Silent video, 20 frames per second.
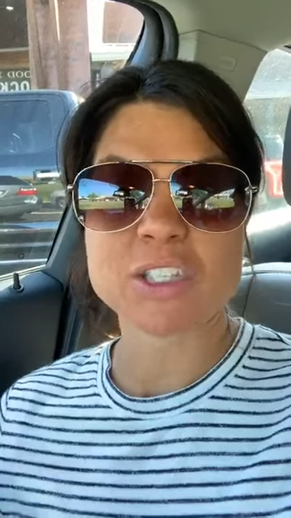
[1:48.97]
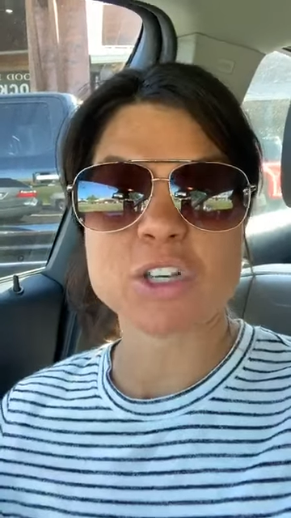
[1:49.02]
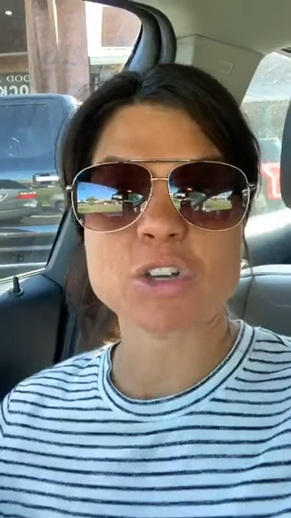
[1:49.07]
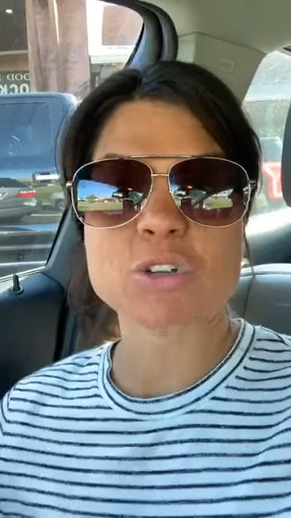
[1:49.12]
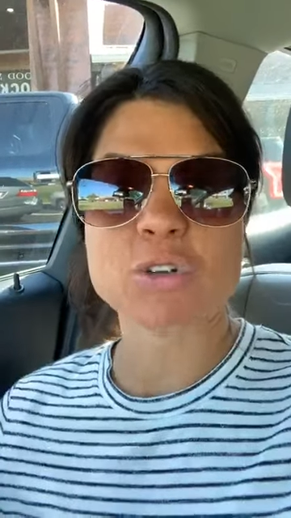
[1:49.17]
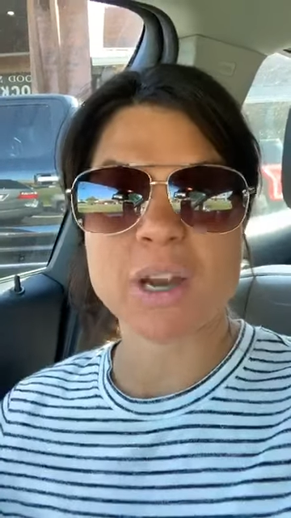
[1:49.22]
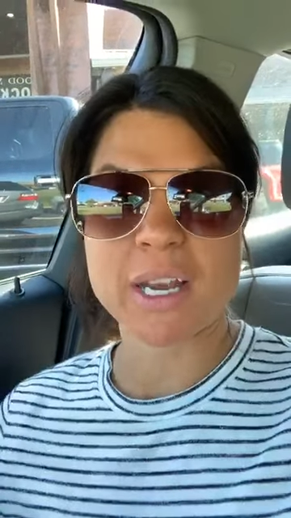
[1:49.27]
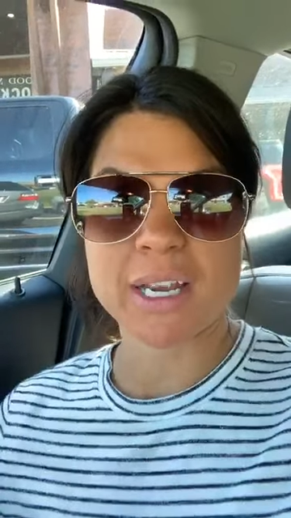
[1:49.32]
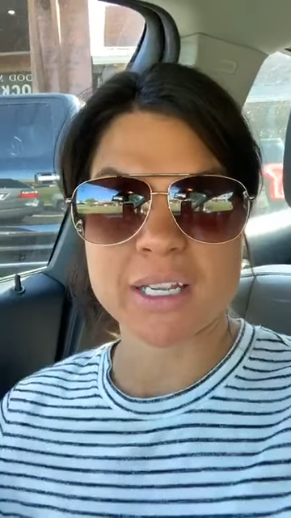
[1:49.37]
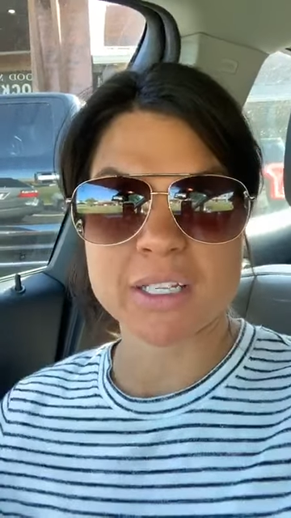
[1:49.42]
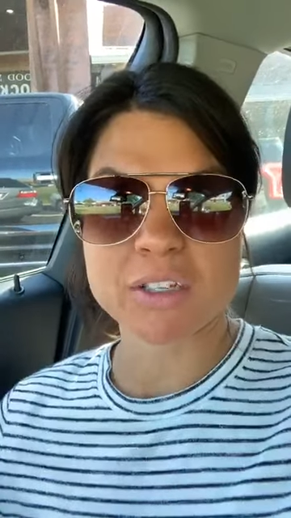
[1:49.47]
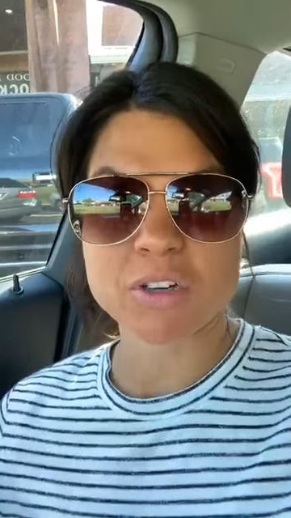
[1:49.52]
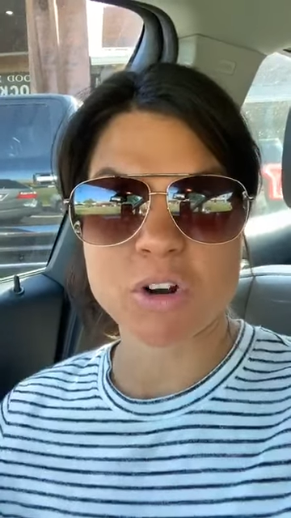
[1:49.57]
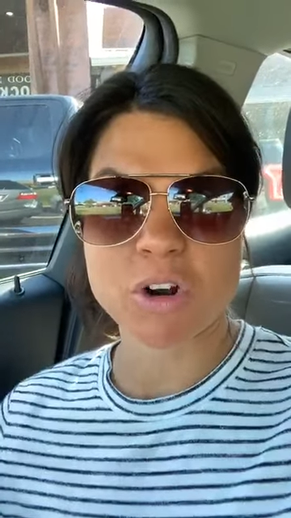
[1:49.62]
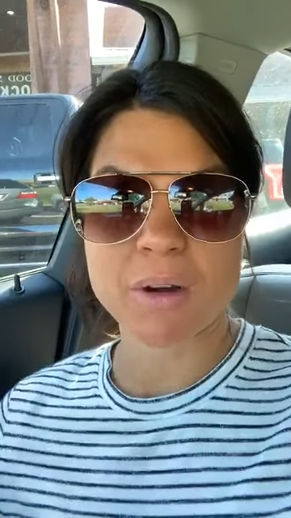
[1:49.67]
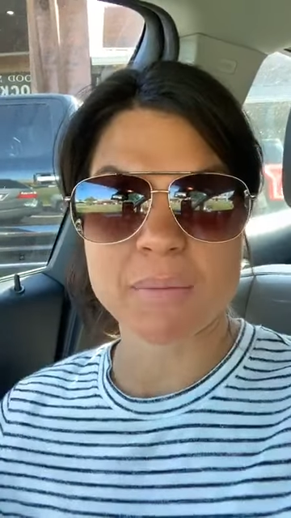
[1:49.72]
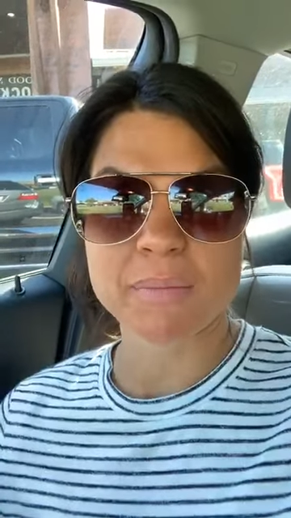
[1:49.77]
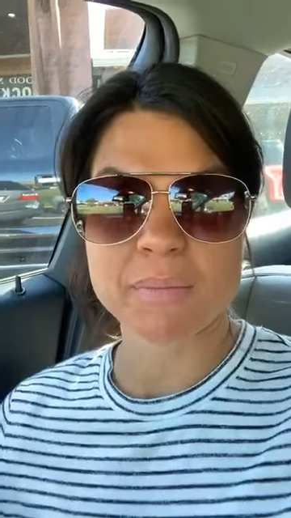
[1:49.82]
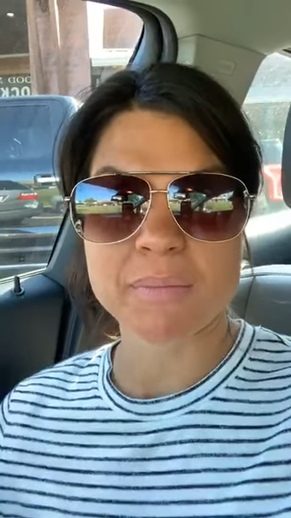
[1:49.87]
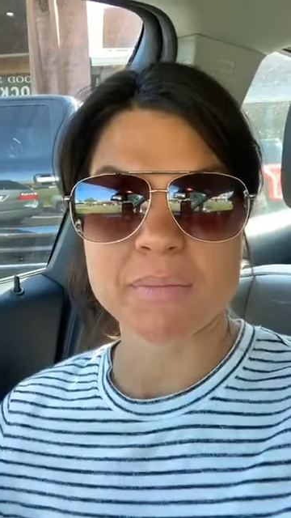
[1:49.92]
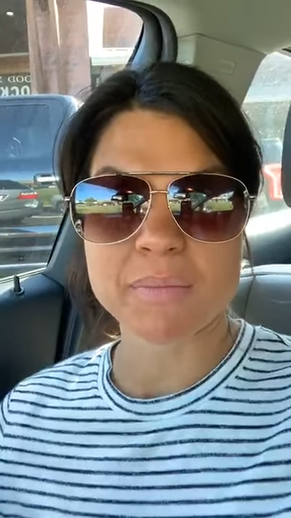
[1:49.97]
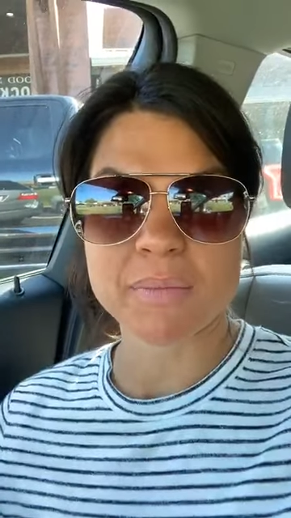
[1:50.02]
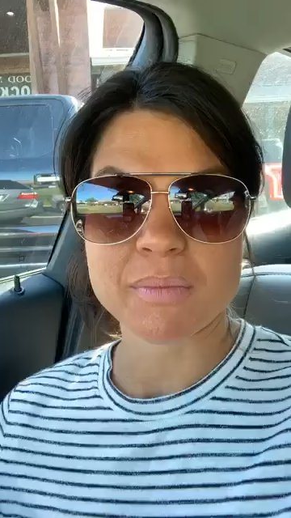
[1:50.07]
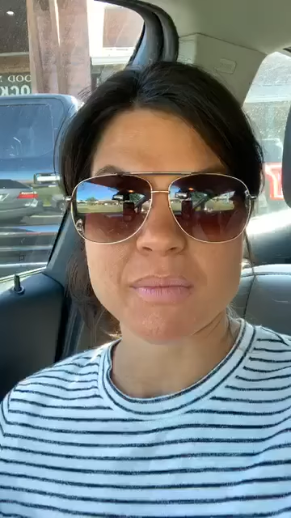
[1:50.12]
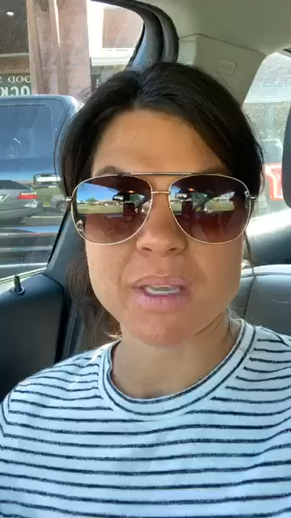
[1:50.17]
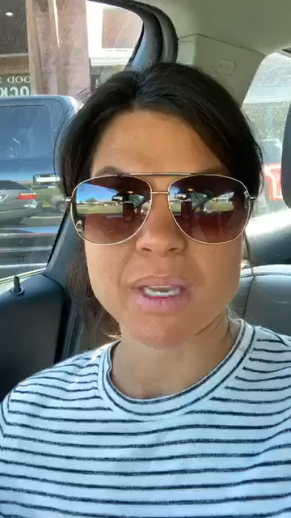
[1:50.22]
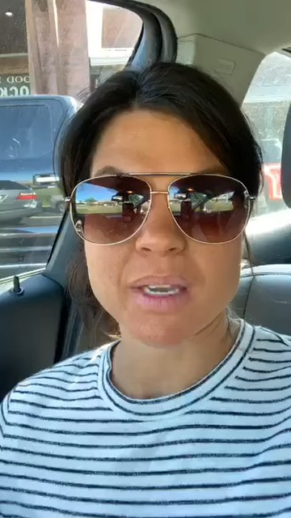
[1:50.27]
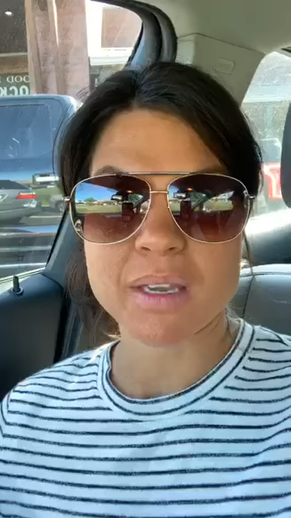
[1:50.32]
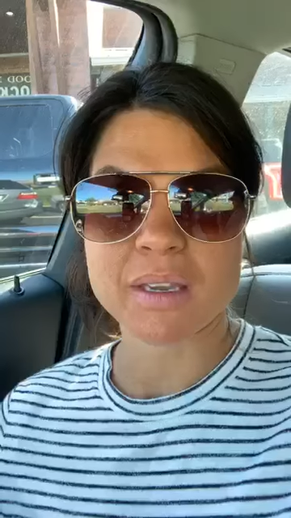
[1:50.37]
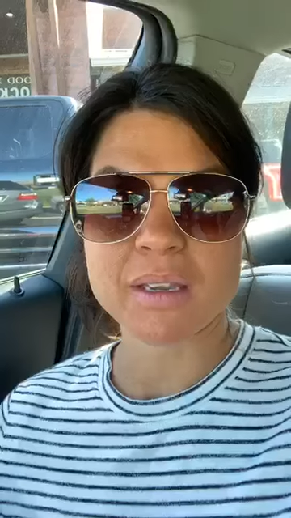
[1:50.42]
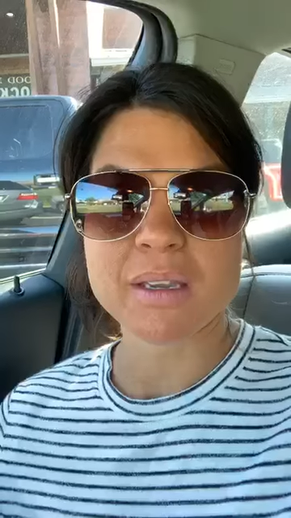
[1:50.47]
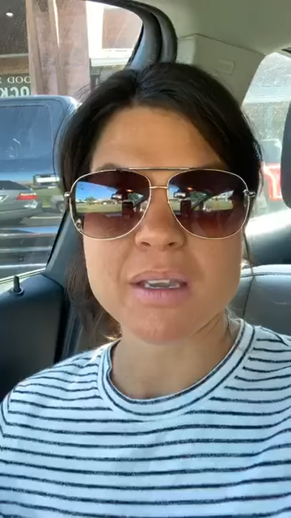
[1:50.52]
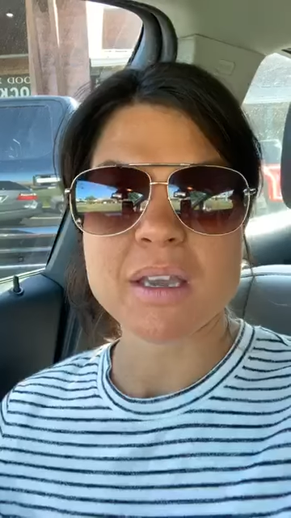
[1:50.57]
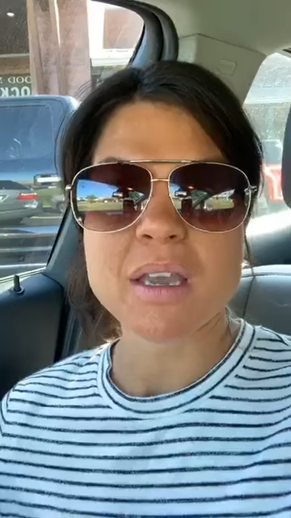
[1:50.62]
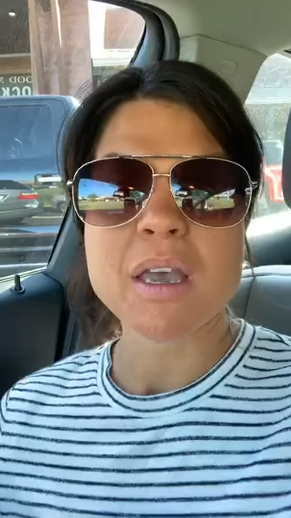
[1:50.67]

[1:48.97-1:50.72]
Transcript: the greatest harm, okay?